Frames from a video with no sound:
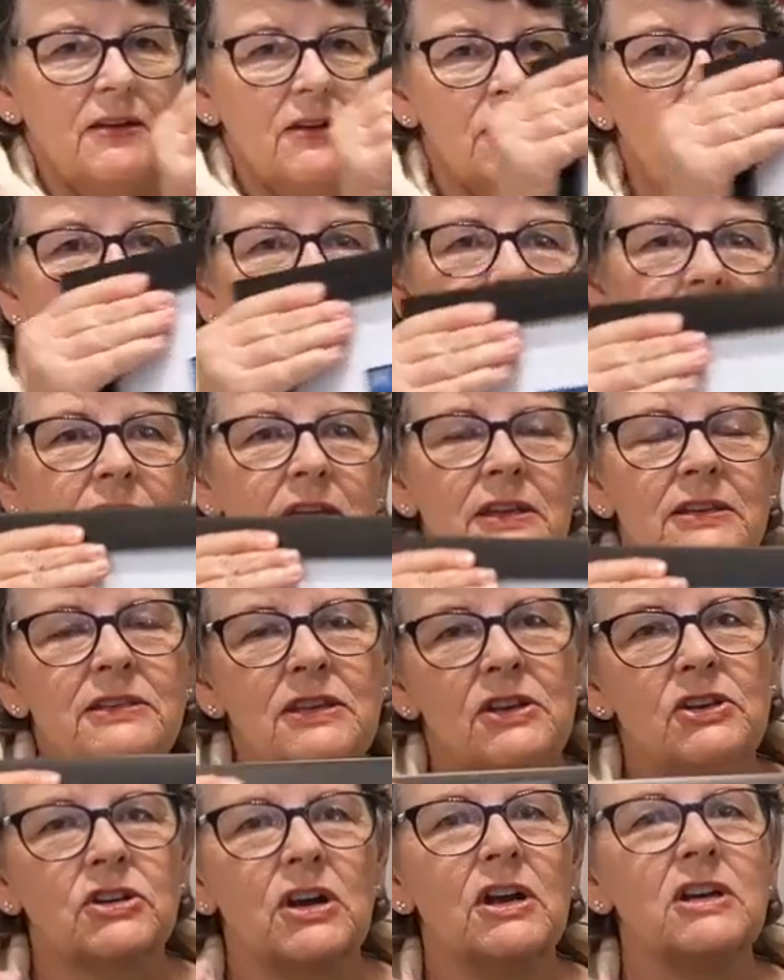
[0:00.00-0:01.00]
who is
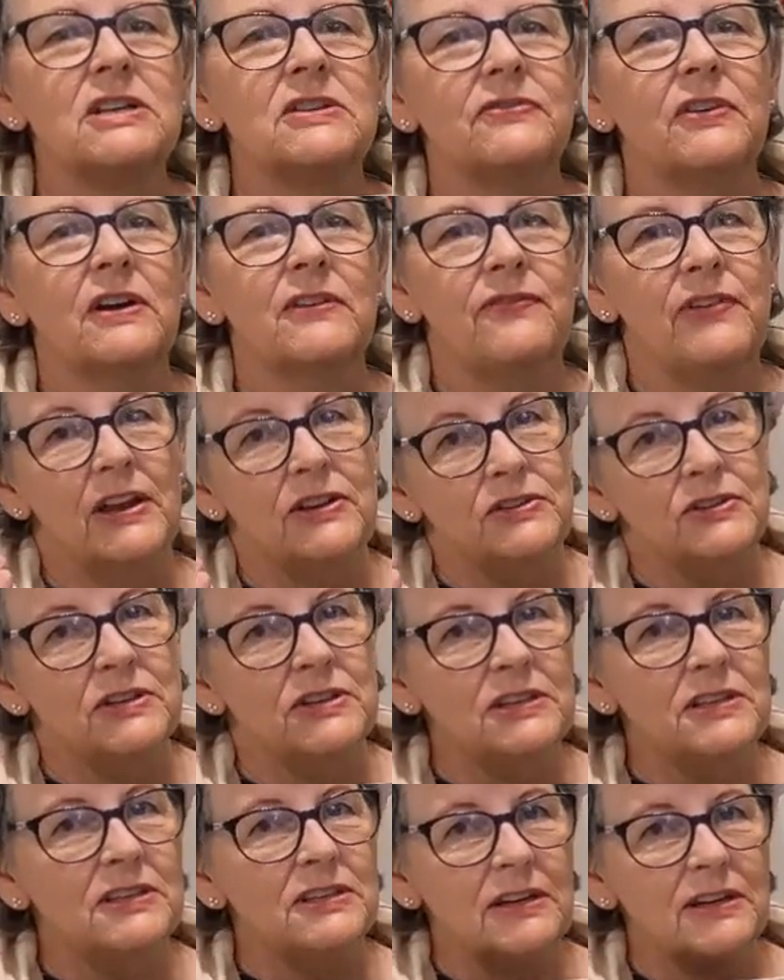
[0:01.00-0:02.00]
in charge of our
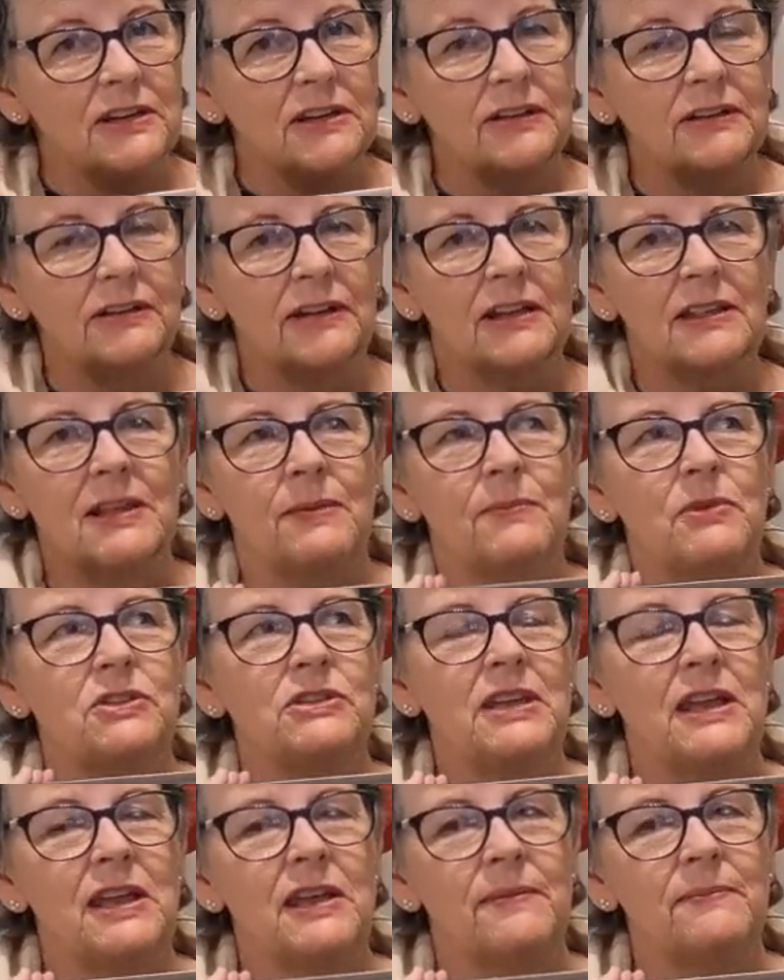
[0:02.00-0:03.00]
veterans here at the
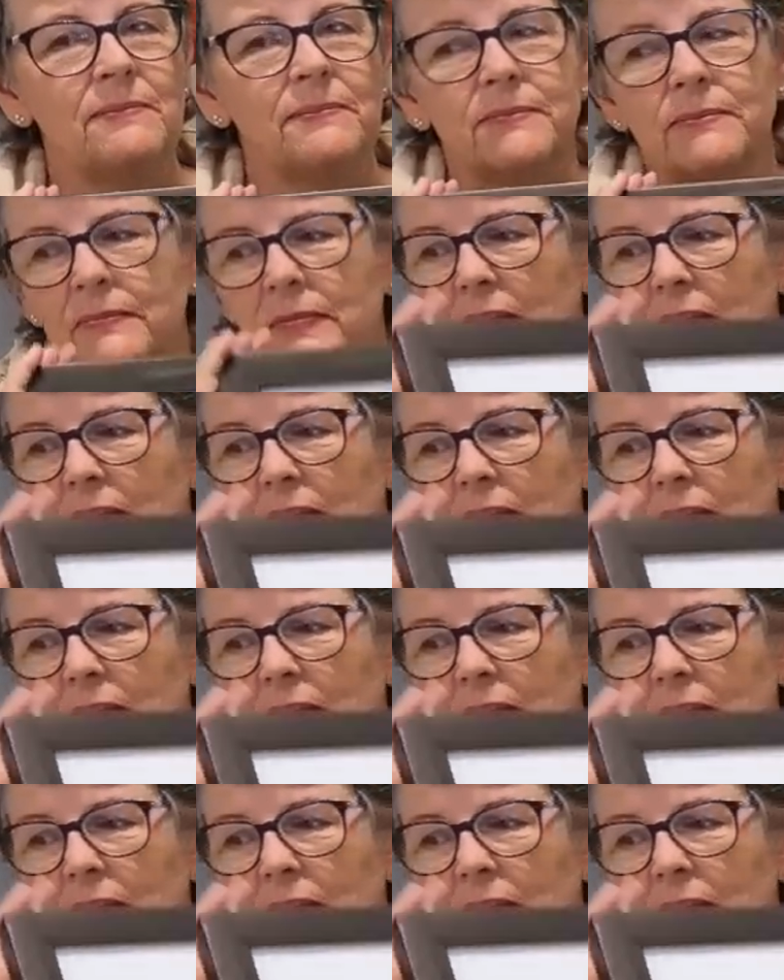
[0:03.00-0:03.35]
museum,